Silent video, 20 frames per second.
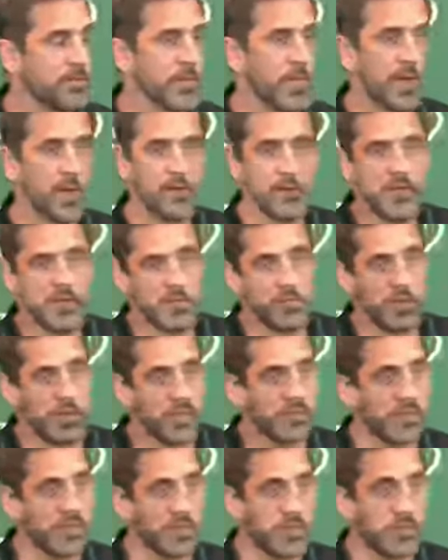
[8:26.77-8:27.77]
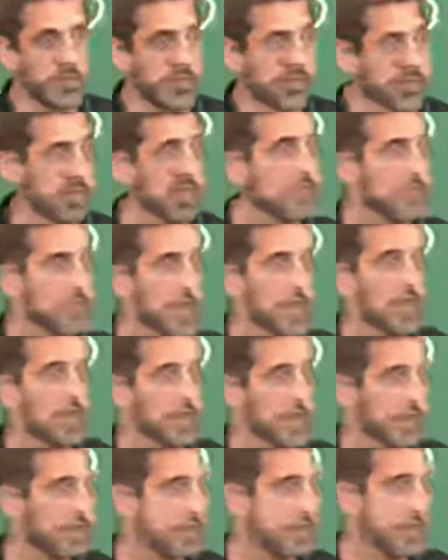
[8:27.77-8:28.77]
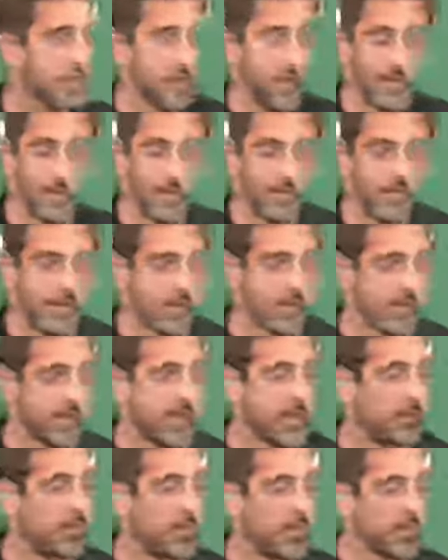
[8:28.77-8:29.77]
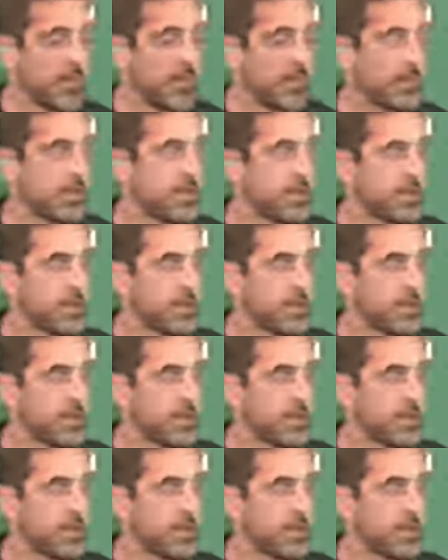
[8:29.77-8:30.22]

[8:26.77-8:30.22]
Now, obviously, my future was undecided at that time. I didn't know if I wanted to keep playing.